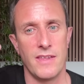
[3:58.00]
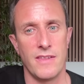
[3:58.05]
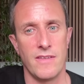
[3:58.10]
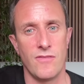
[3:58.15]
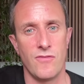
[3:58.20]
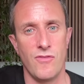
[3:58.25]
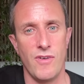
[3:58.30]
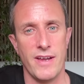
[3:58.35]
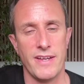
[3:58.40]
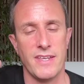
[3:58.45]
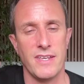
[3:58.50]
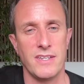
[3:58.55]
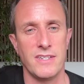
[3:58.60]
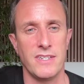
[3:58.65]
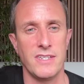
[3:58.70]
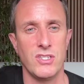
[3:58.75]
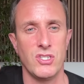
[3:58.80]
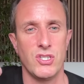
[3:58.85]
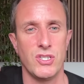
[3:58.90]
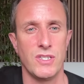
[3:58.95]

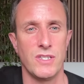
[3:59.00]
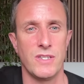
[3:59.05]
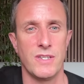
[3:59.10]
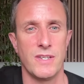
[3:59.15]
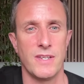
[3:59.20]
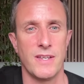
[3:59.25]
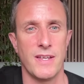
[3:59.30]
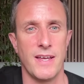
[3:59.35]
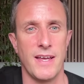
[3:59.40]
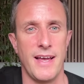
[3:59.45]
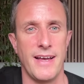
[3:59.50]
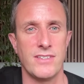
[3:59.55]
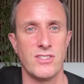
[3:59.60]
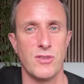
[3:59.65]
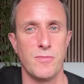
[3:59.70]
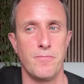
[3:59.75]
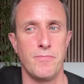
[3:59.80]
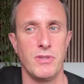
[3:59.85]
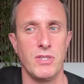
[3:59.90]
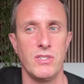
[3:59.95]
recognition has a
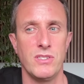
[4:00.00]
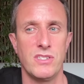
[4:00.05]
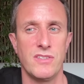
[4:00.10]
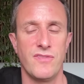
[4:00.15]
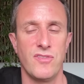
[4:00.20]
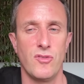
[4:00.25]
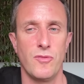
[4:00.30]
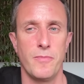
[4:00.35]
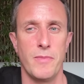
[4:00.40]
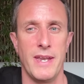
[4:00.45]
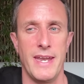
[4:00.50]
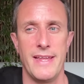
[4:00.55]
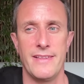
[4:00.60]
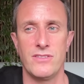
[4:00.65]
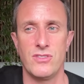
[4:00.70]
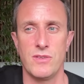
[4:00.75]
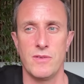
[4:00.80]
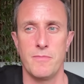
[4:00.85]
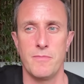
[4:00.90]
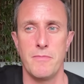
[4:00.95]
beautiful
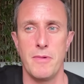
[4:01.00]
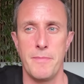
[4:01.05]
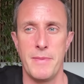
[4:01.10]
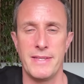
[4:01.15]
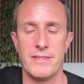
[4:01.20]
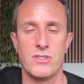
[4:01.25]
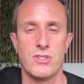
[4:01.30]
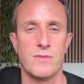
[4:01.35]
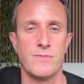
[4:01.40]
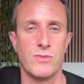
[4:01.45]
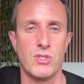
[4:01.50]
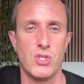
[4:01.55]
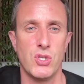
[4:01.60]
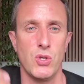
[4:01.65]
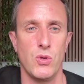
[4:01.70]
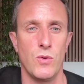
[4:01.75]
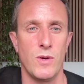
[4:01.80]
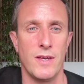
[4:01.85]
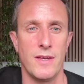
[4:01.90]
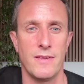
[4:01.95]
momentum
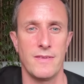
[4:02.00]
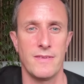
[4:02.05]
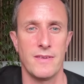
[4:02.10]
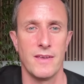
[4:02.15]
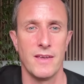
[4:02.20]
to it,